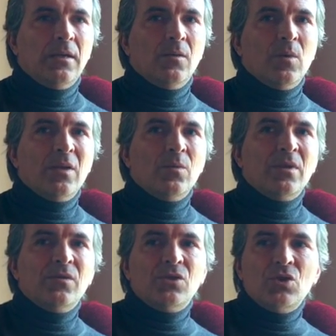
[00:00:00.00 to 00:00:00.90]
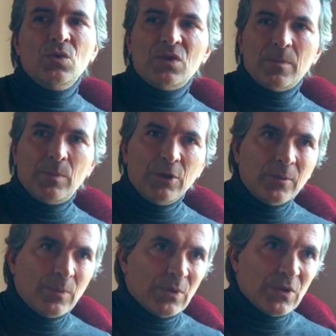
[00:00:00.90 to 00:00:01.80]
when we choose a
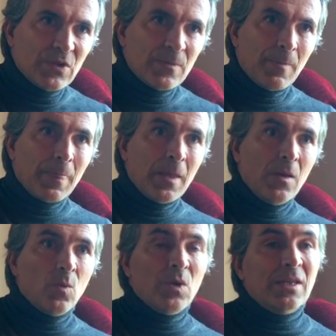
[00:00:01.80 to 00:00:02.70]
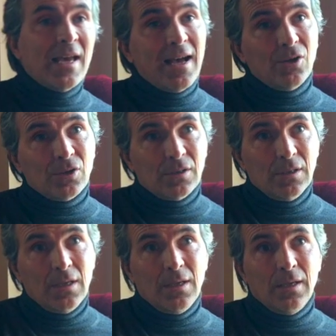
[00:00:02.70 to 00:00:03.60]
purpose without
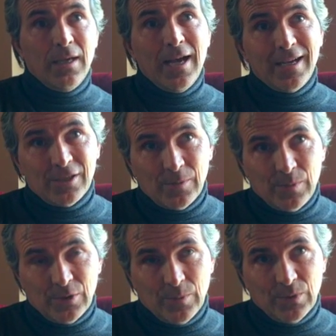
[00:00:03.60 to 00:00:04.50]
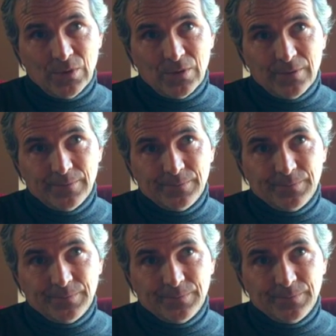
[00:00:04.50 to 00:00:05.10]
a higher purpose.